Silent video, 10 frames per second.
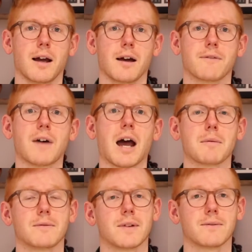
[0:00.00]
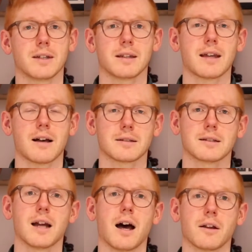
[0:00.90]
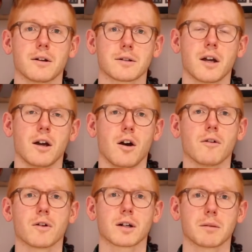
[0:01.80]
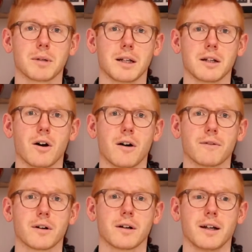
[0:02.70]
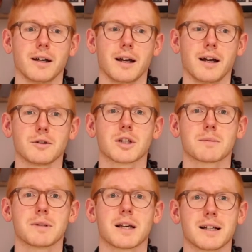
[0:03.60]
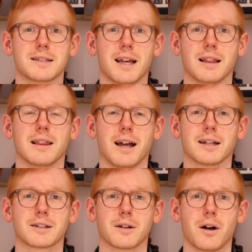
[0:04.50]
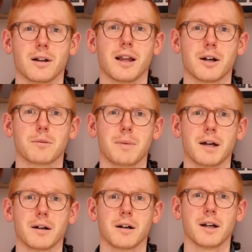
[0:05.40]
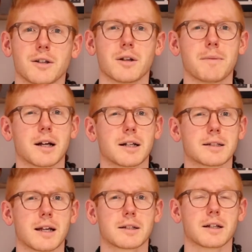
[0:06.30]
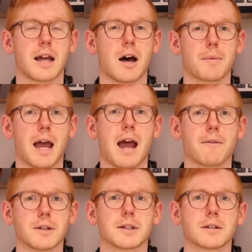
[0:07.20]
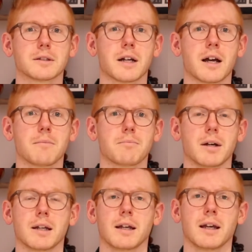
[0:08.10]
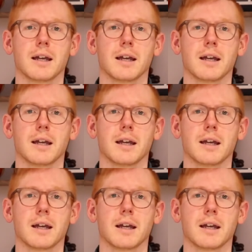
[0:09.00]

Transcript: uh, five and fifteen thousand dollars over a competing offer, uh, just because they liked our letter better. So I'm not going to say it's going to help every single time, but